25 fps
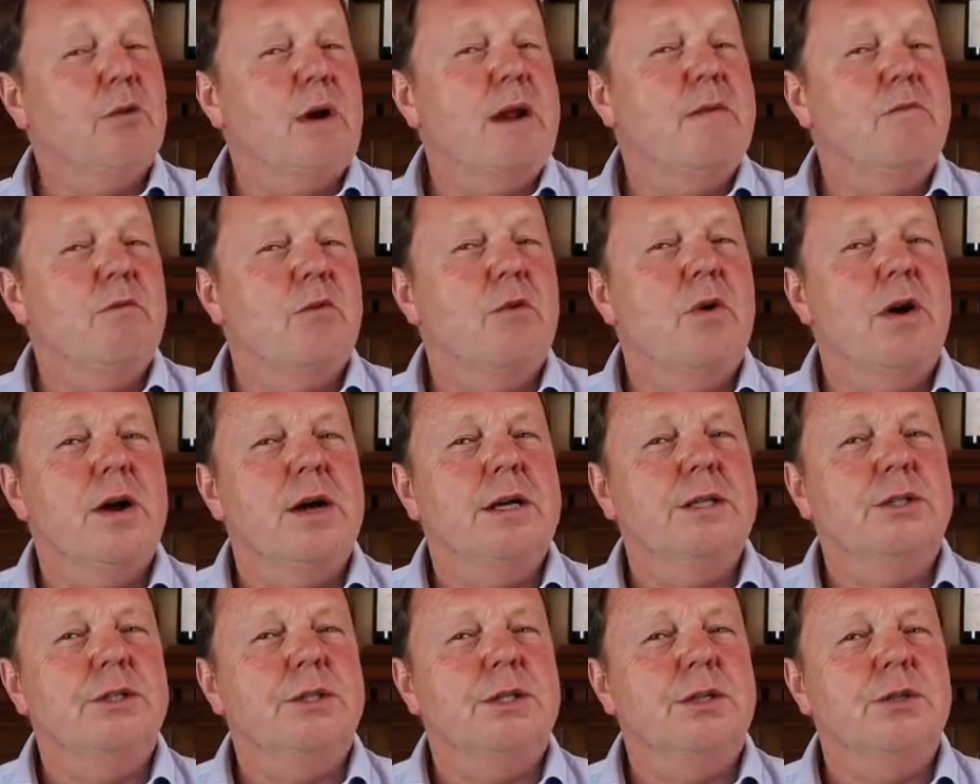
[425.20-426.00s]
grape
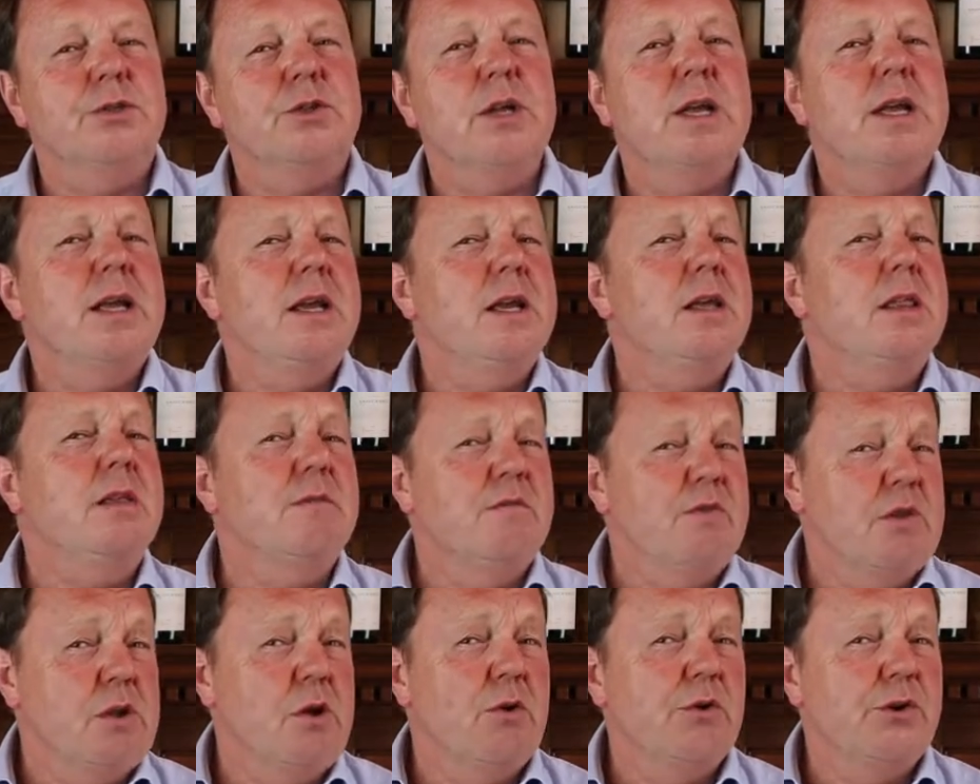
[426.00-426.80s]
varieties, either
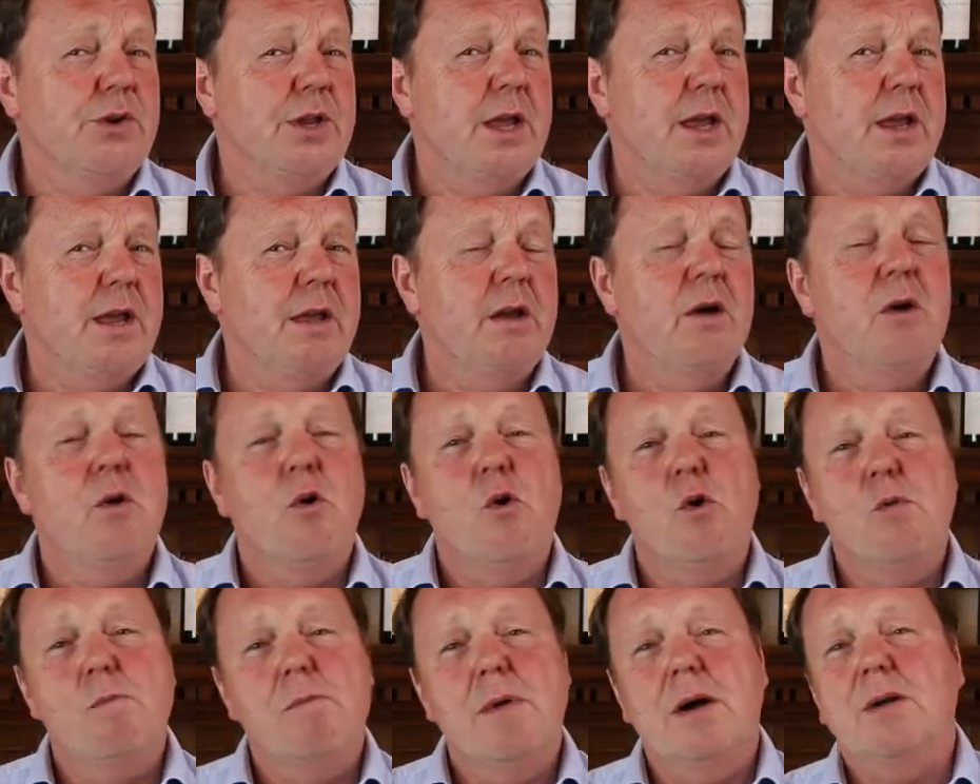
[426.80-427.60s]
Viognier
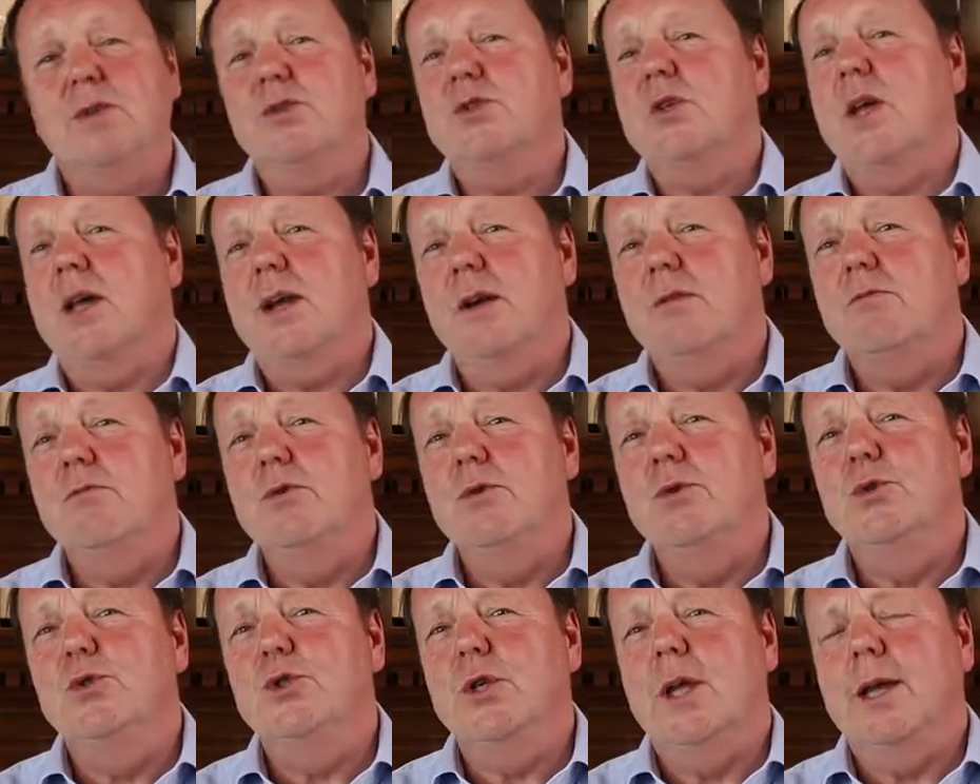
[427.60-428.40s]
or Marsanne and
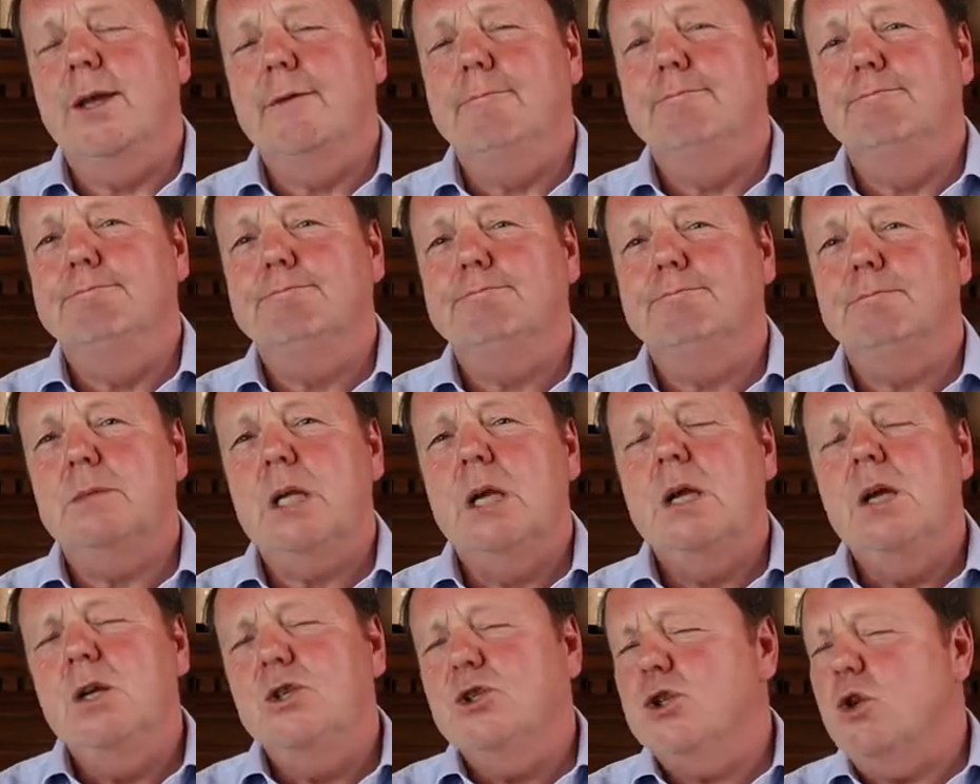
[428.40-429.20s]
Roussanne.
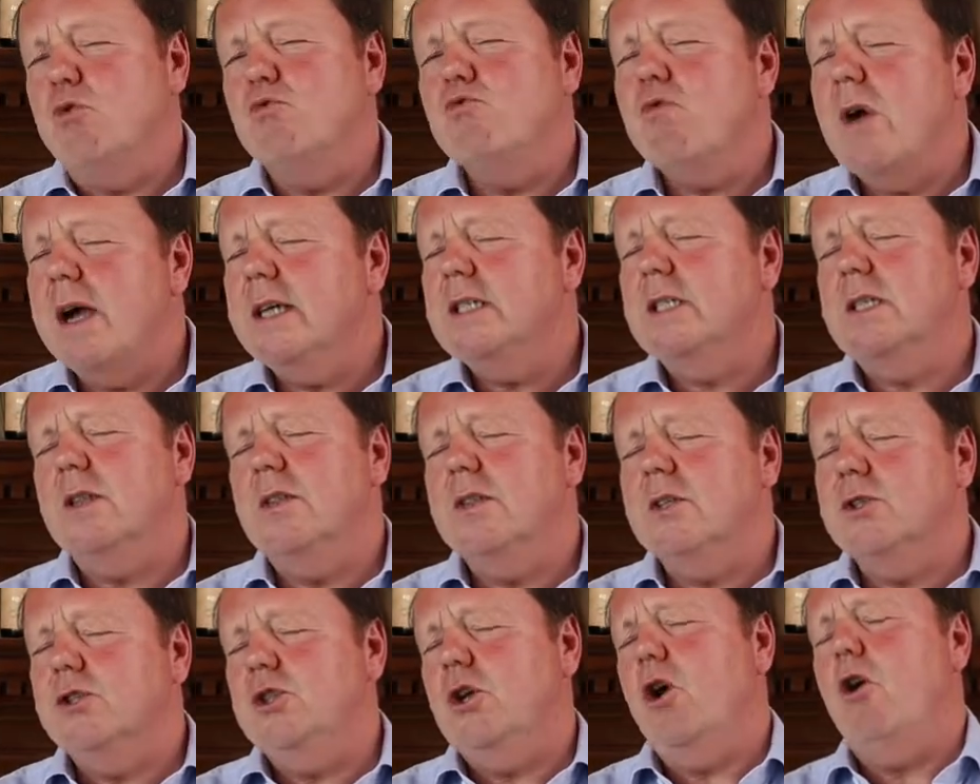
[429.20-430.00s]
So right at
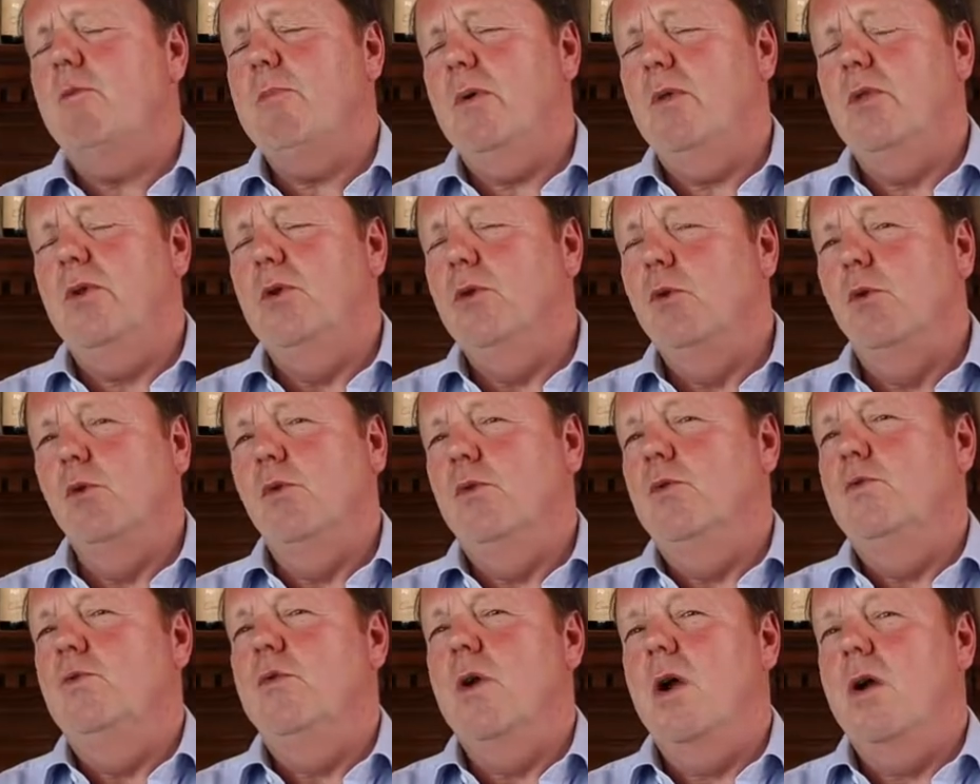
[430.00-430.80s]
the top of the
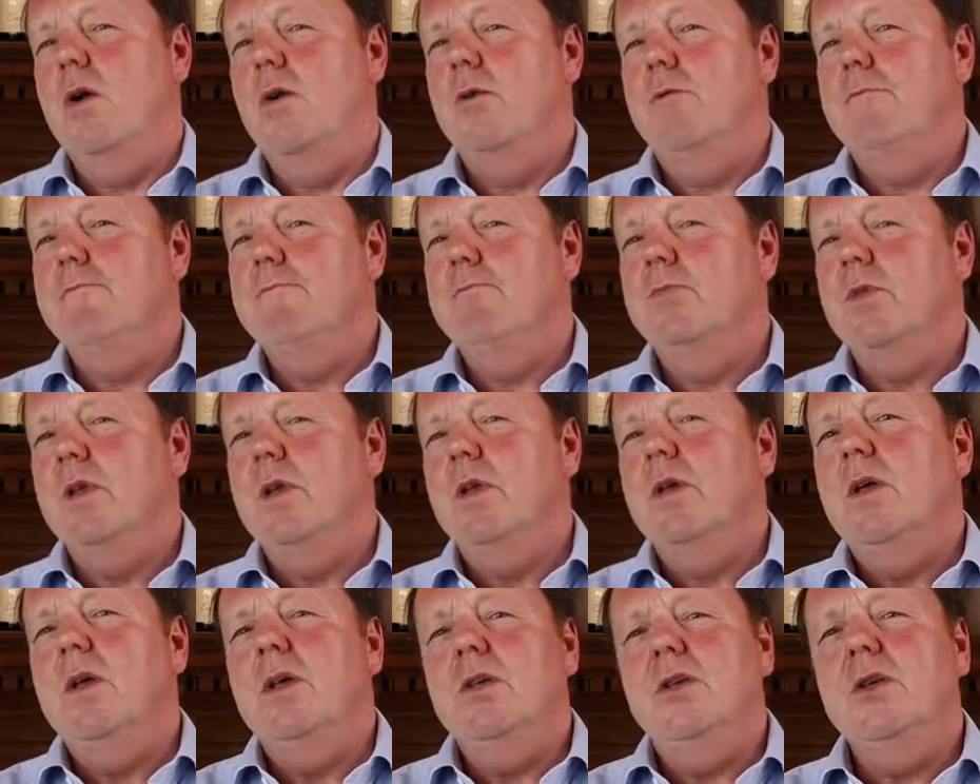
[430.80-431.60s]
northern Rhone,
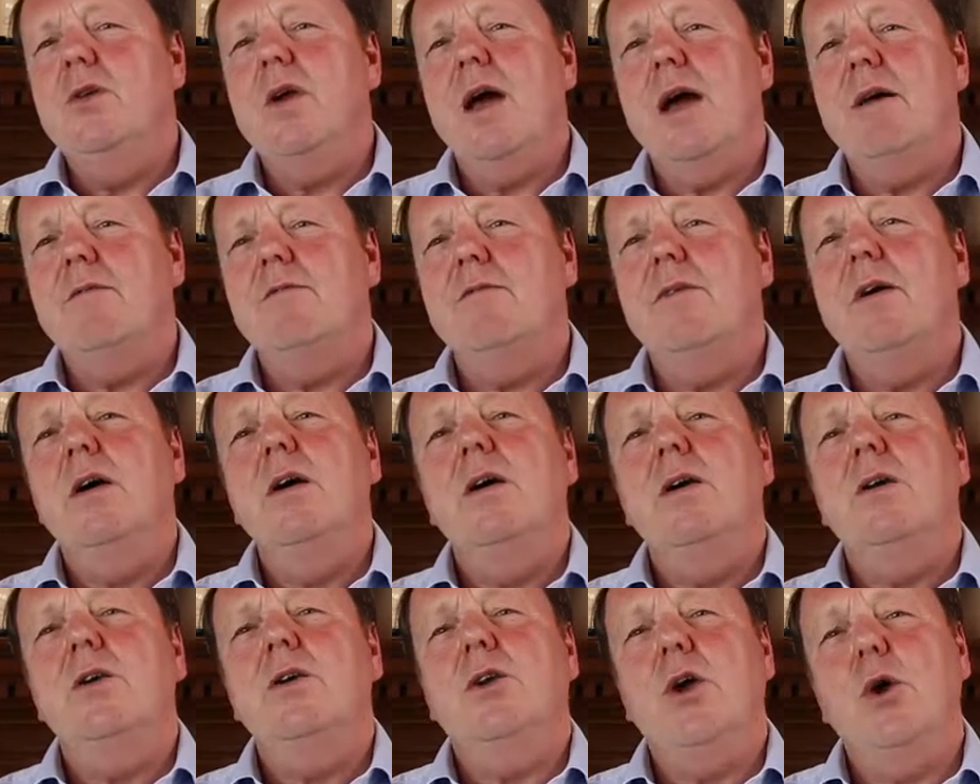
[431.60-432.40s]
you have
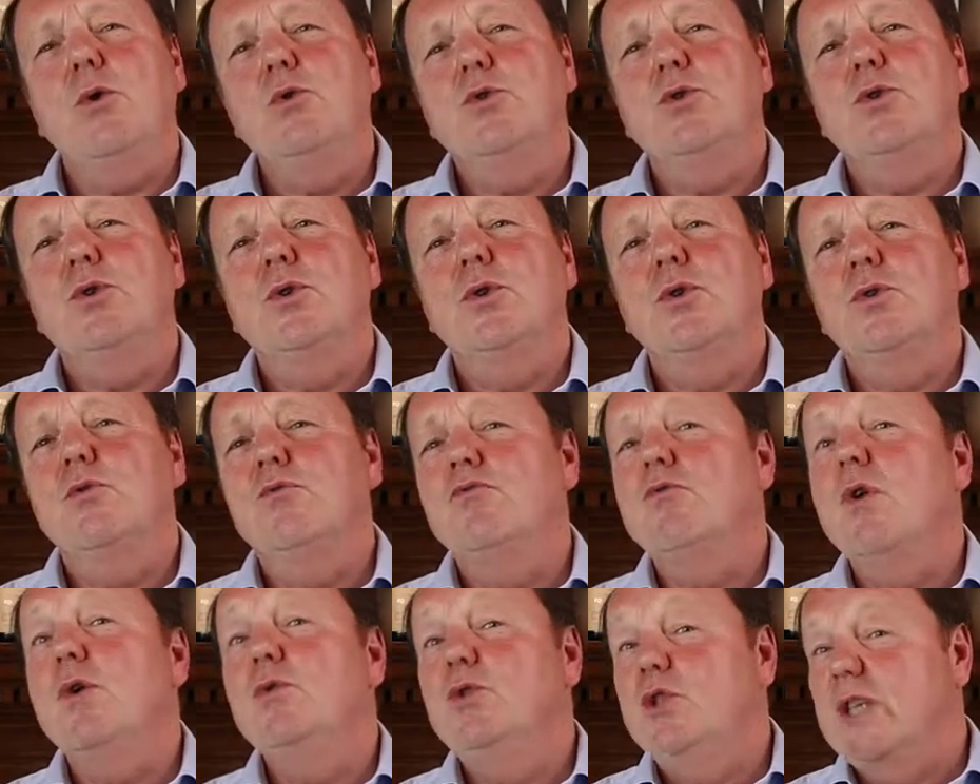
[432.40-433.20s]
Côte
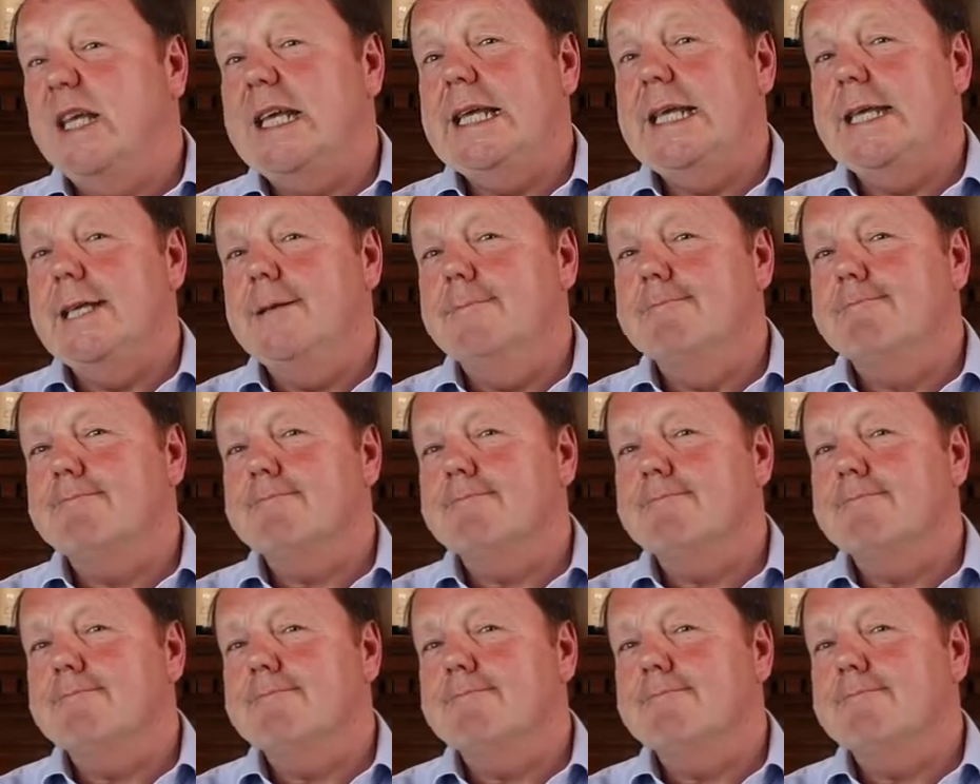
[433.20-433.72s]
Rôtie,